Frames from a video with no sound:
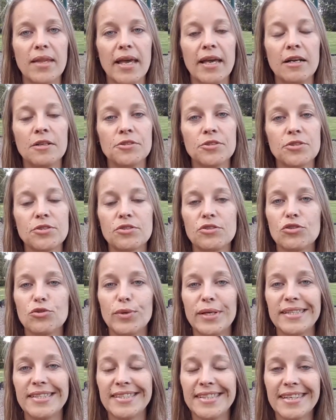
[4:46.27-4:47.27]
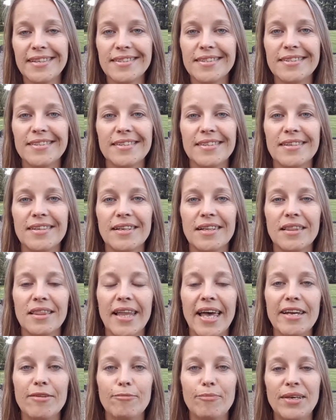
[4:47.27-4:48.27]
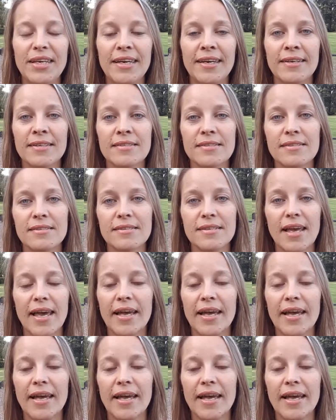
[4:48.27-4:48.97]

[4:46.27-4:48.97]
Angels do exist. Light beings,